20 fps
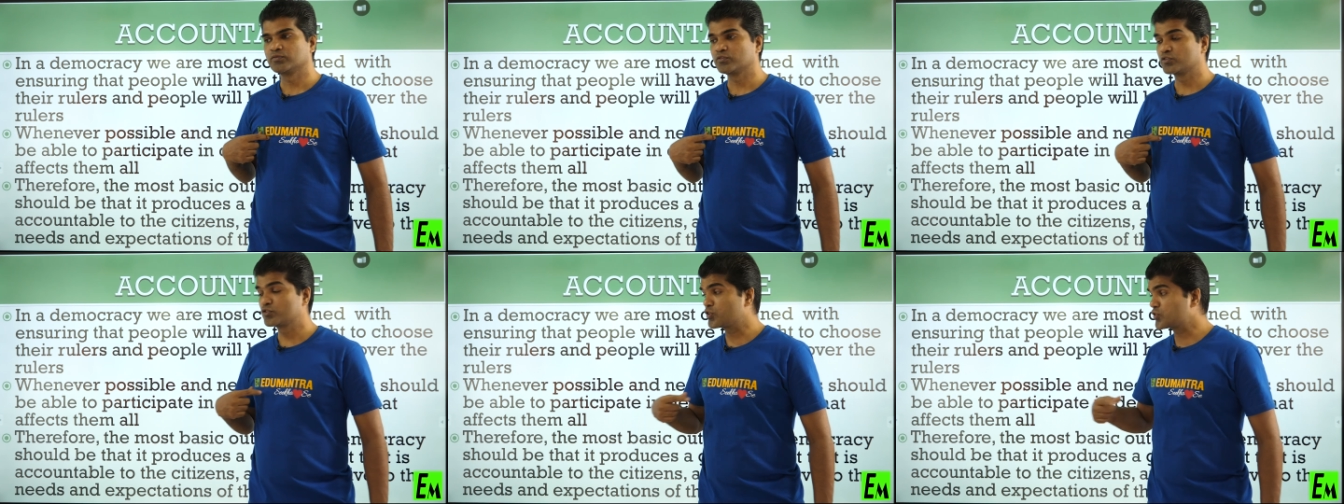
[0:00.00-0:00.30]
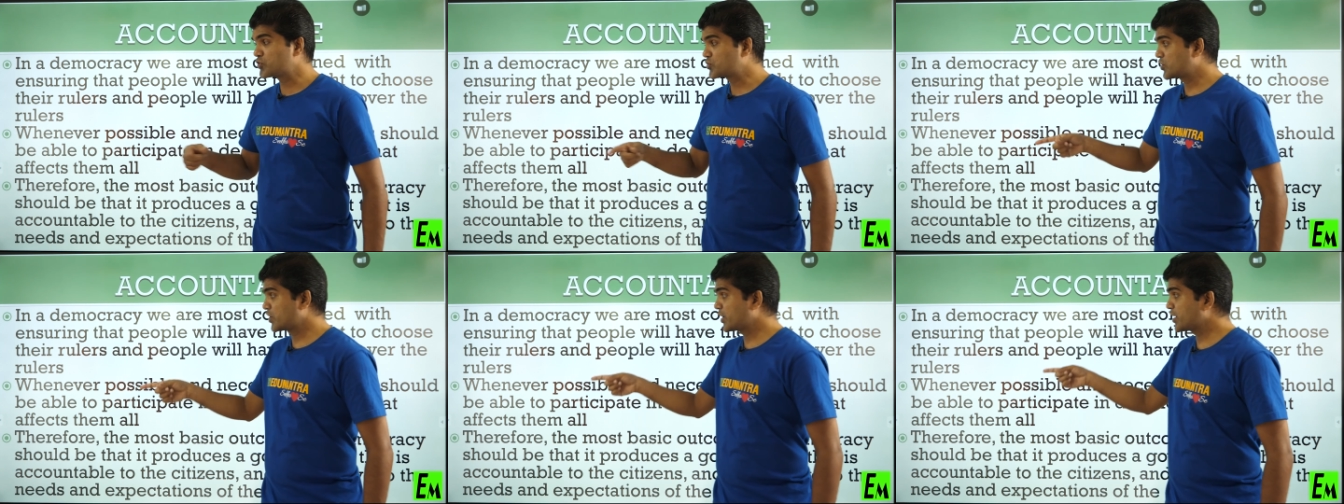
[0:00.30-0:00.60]
So
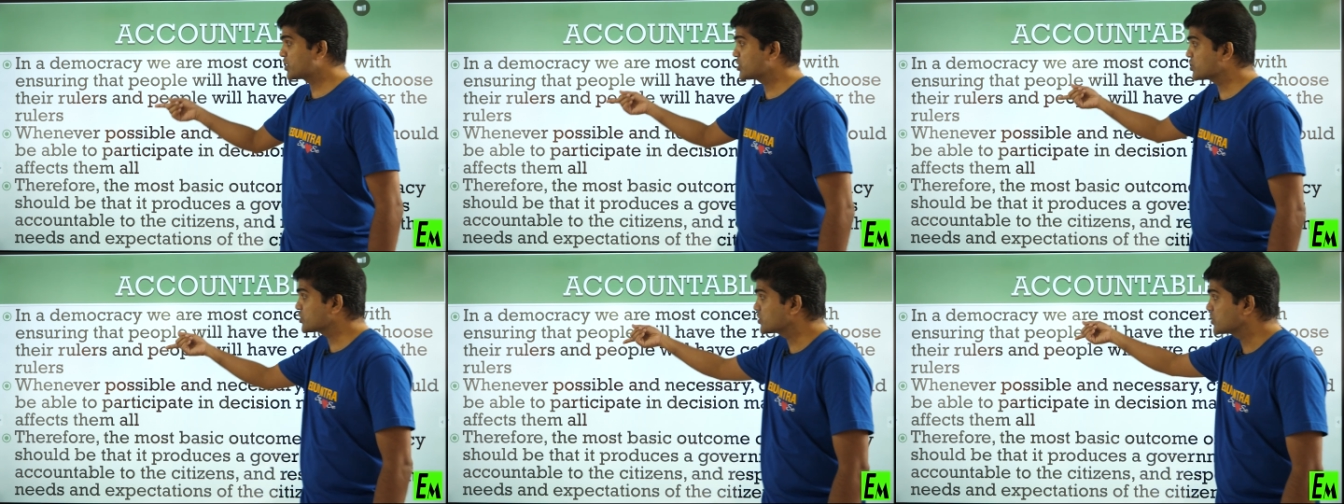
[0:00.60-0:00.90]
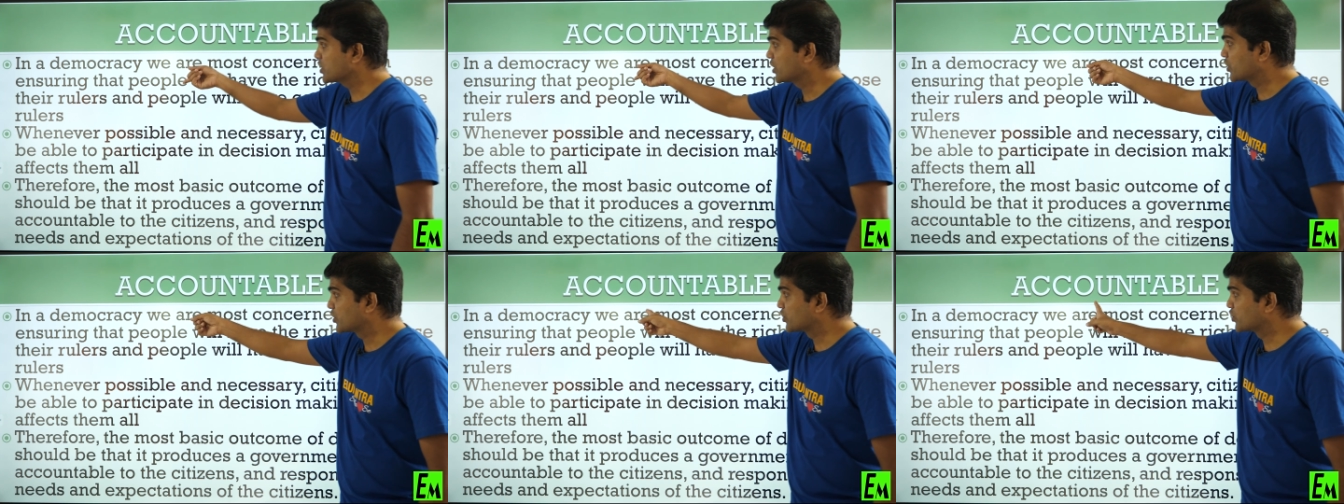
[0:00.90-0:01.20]

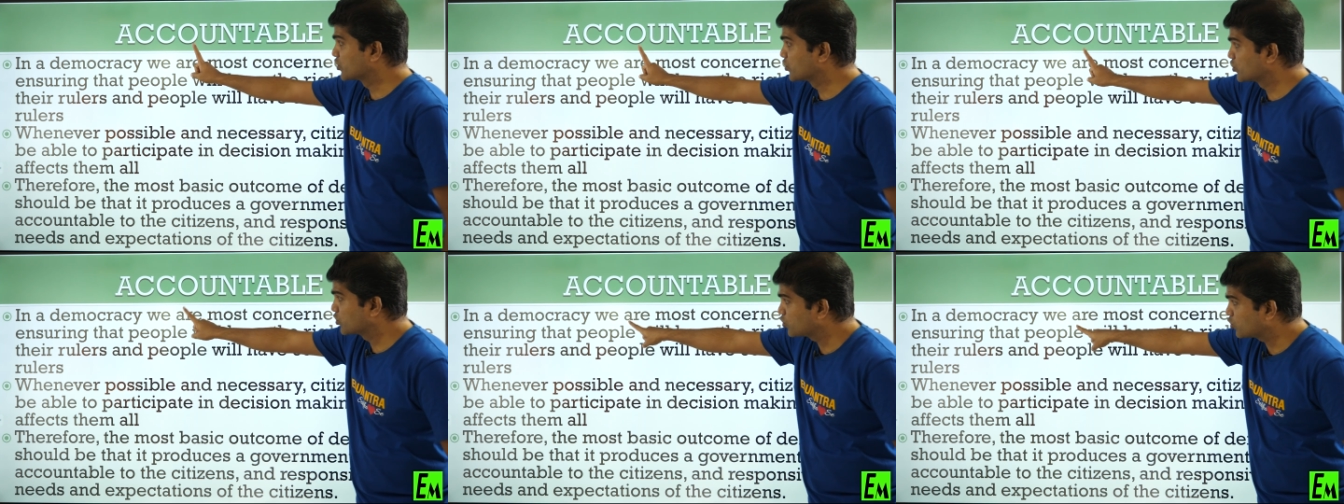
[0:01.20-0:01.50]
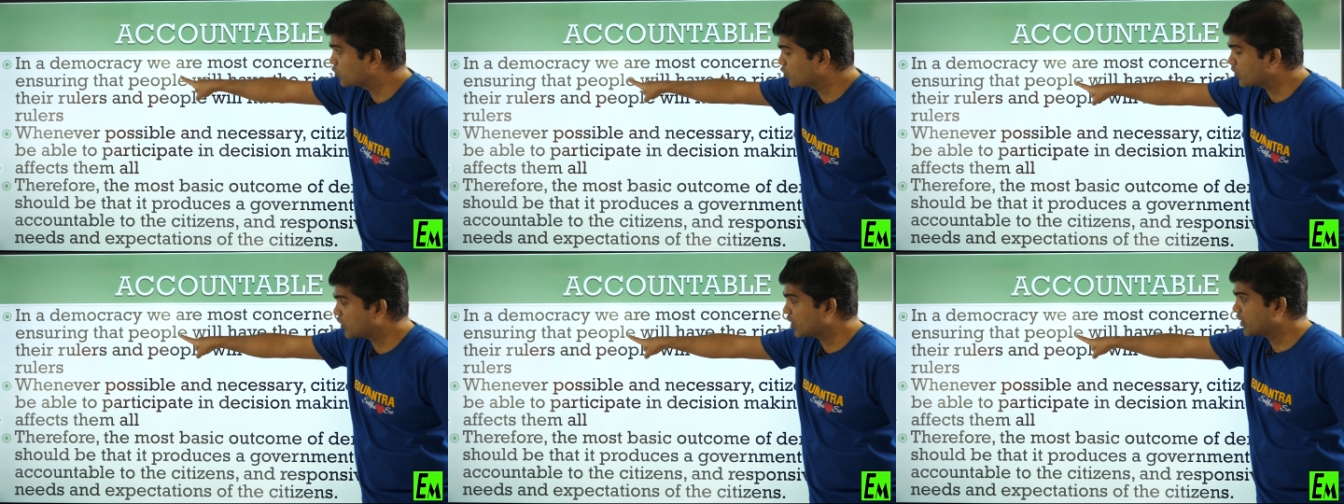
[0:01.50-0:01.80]
since
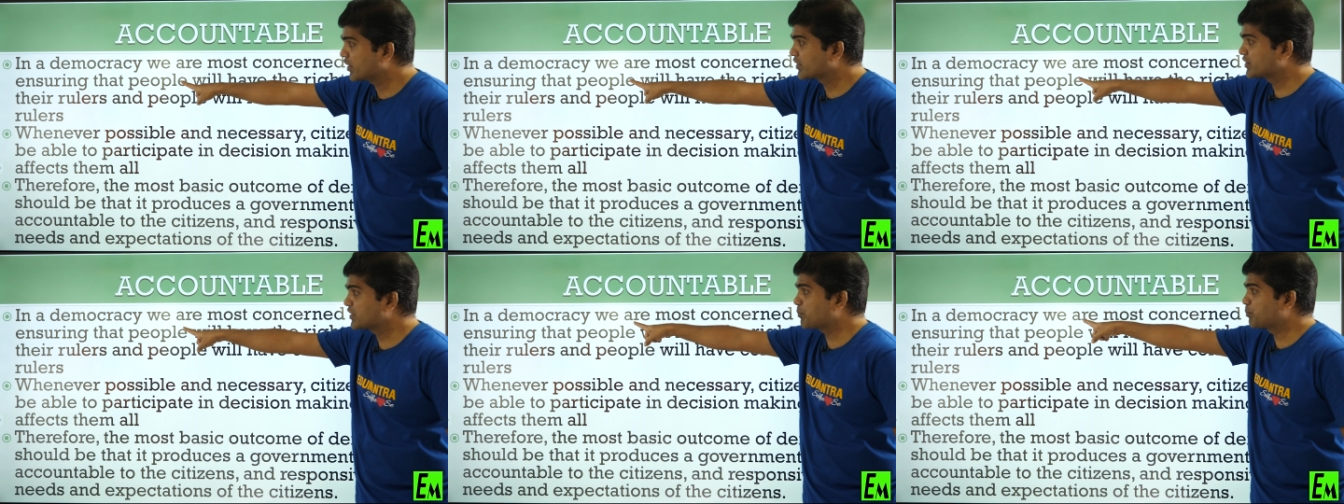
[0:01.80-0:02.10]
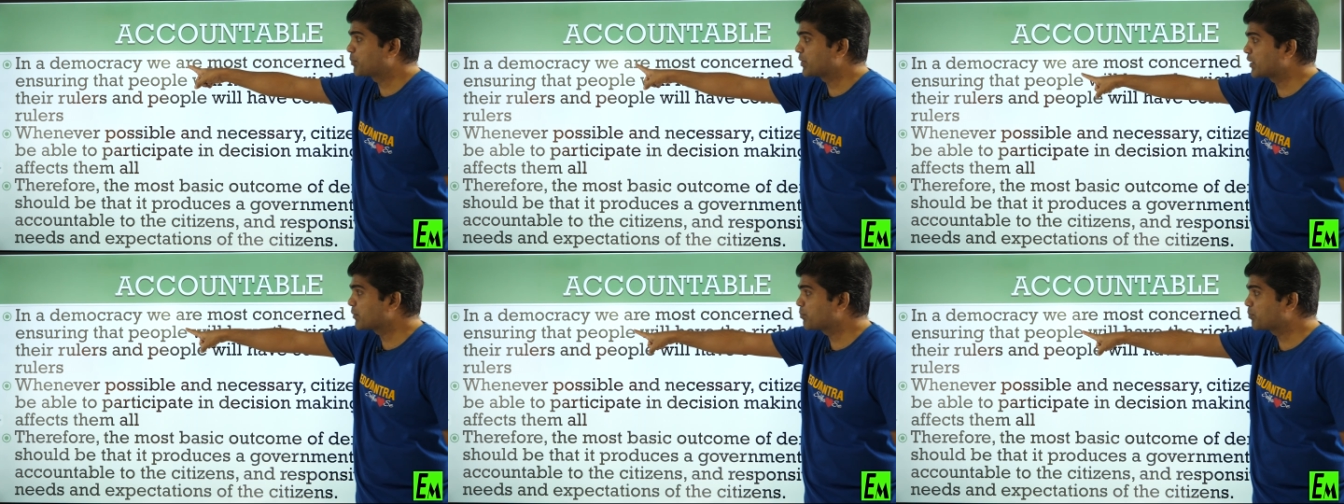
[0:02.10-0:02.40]
the
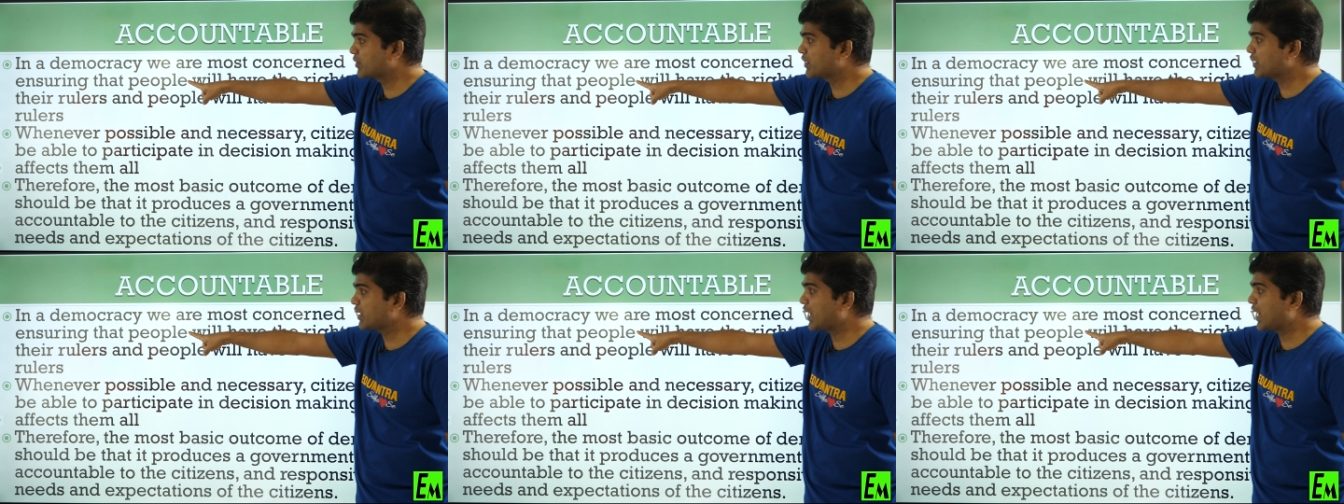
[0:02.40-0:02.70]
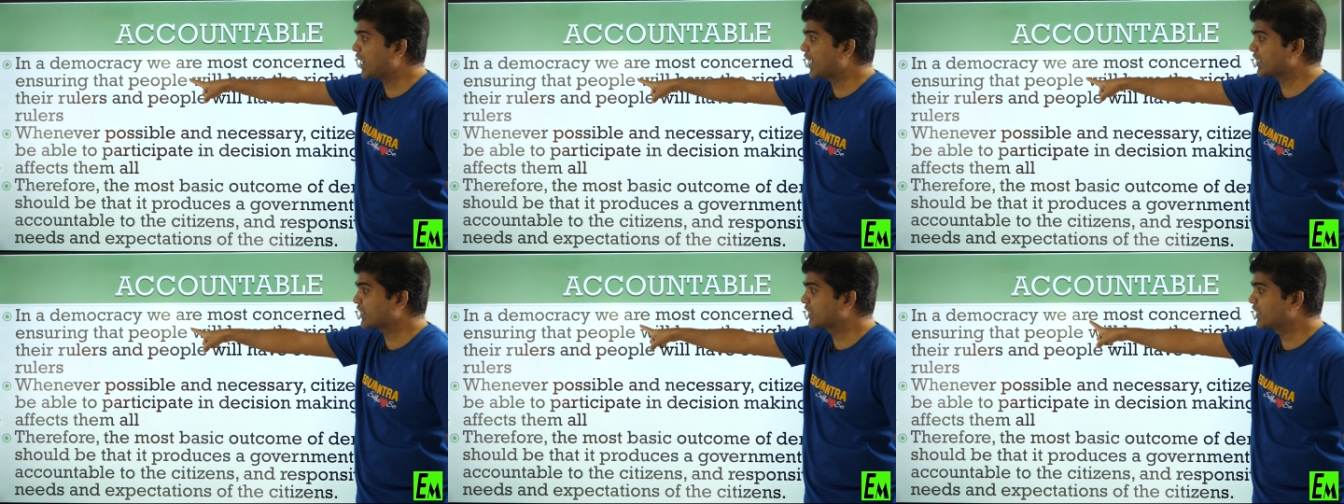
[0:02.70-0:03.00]
people
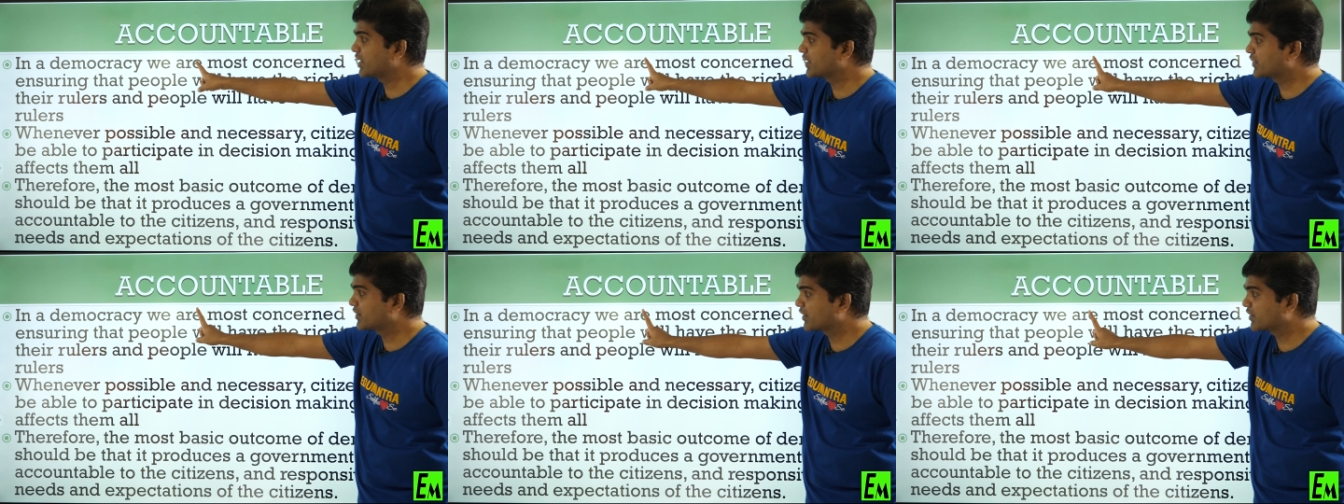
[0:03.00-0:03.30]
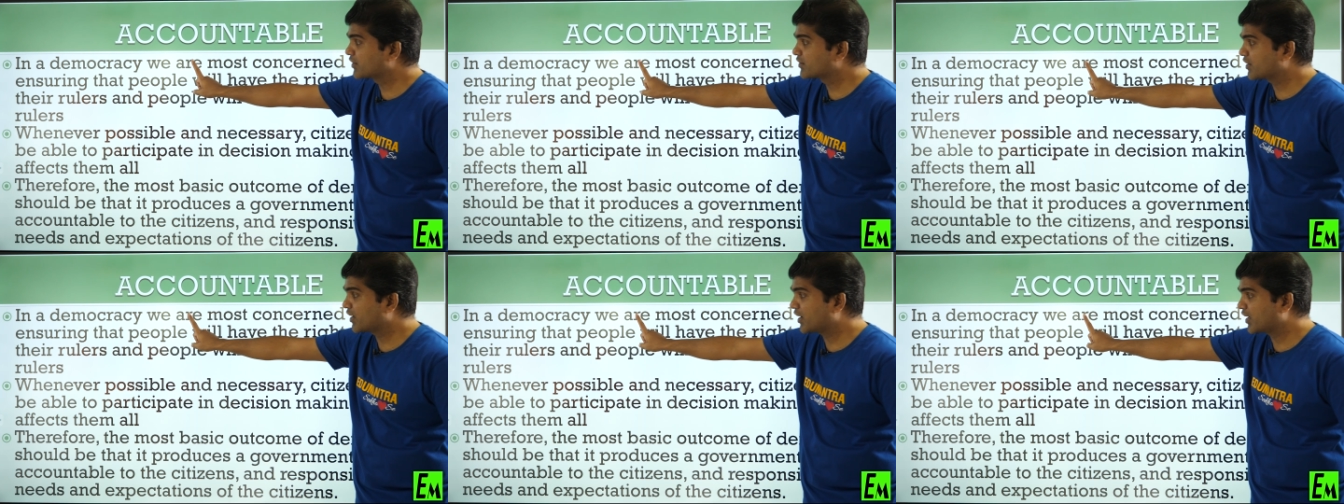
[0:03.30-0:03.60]
are
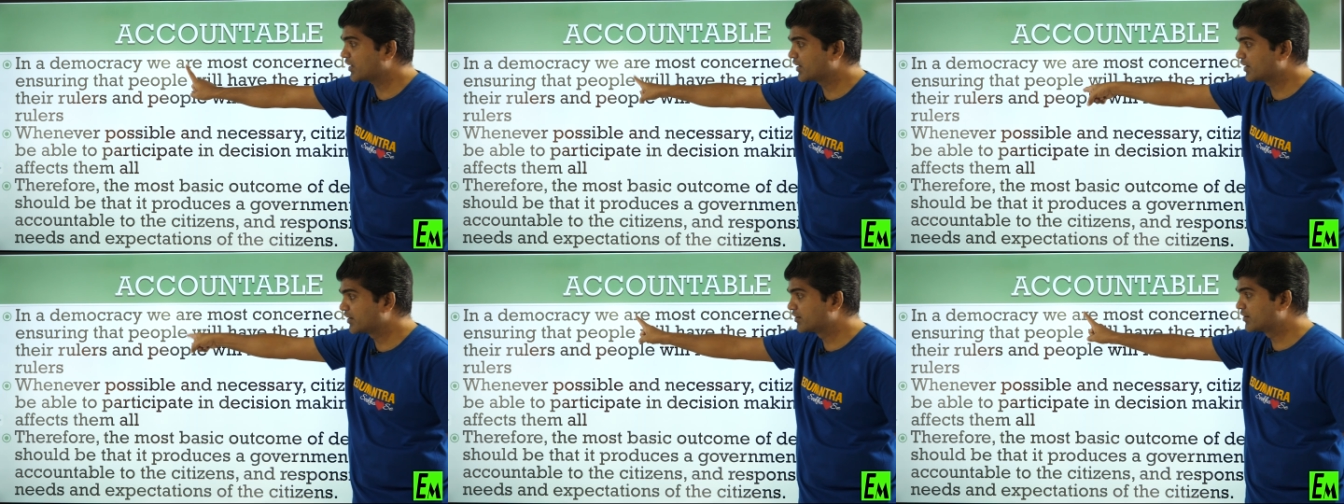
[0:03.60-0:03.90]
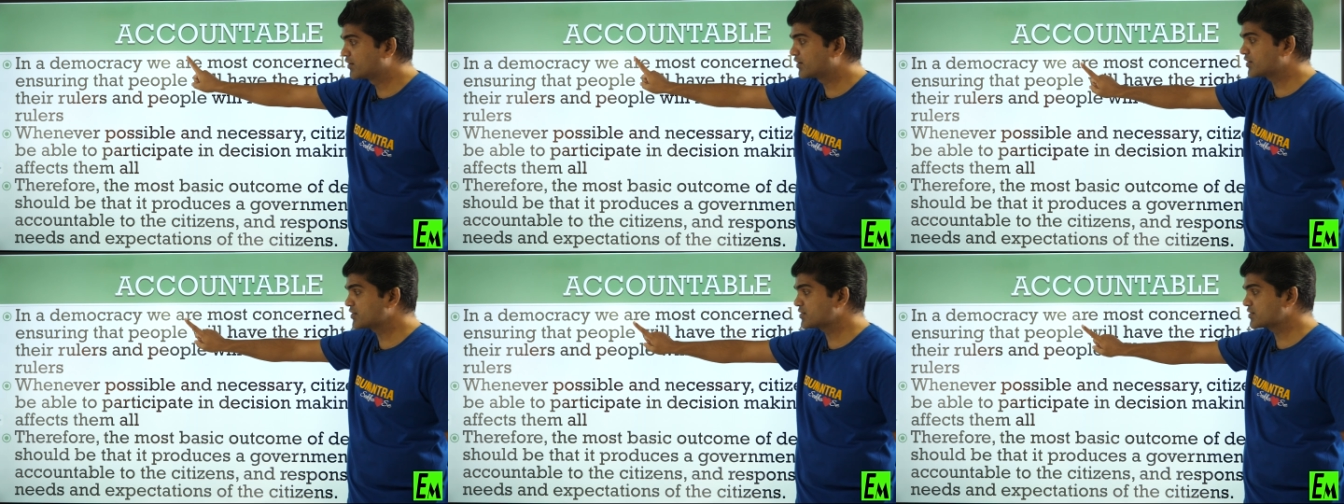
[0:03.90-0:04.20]
electing the
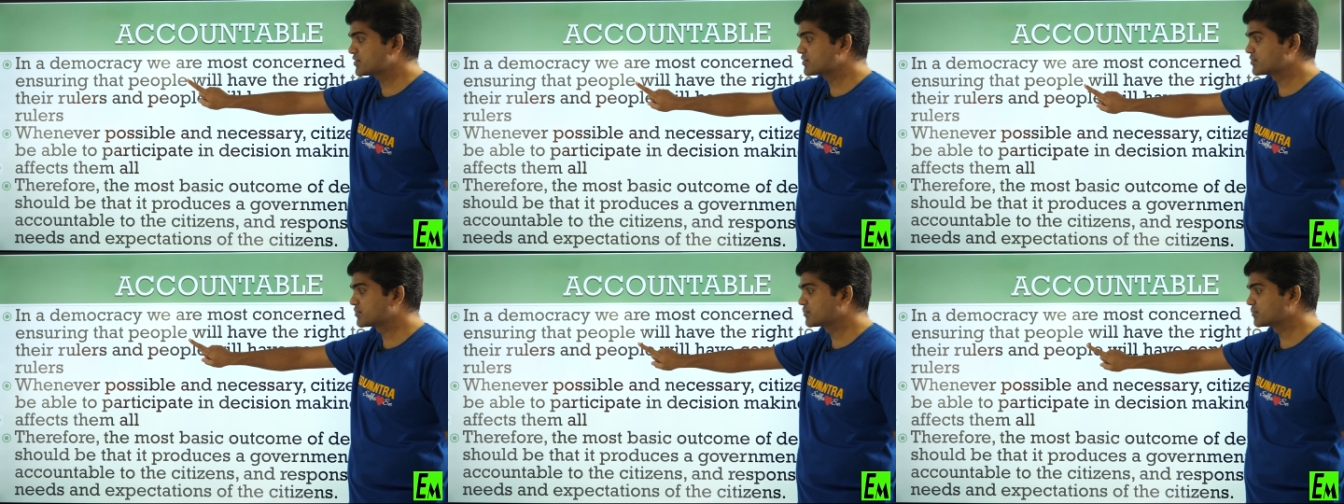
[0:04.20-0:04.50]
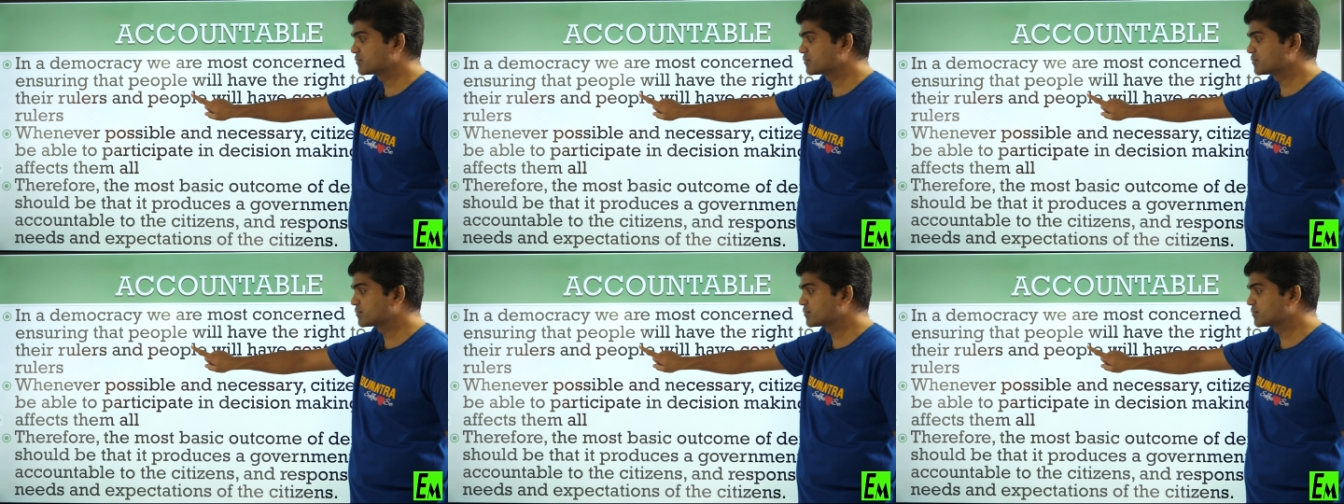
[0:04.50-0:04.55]
leaders